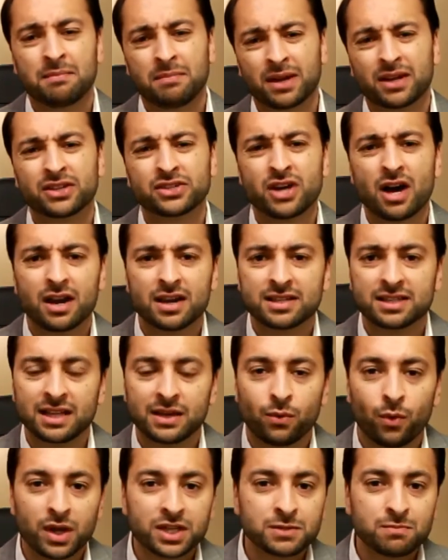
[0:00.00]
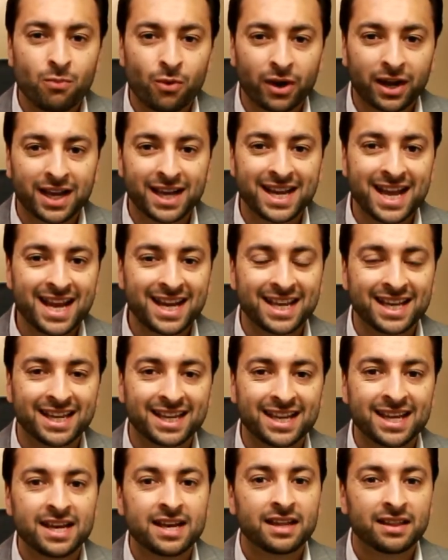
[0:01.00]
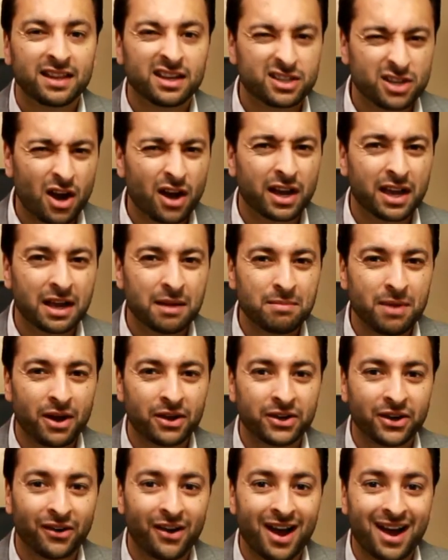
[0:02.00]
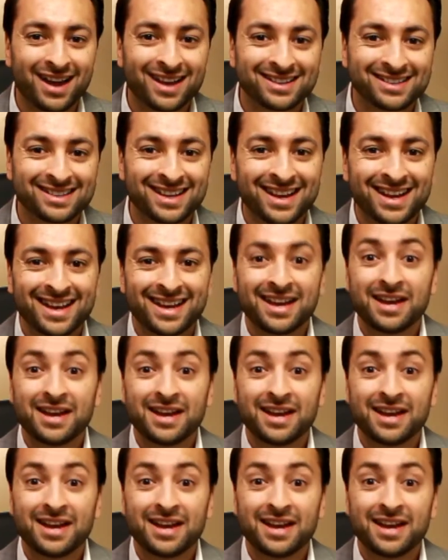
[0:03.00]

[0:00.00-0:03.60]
because honestly, what's more Canadian than talking about your eyes?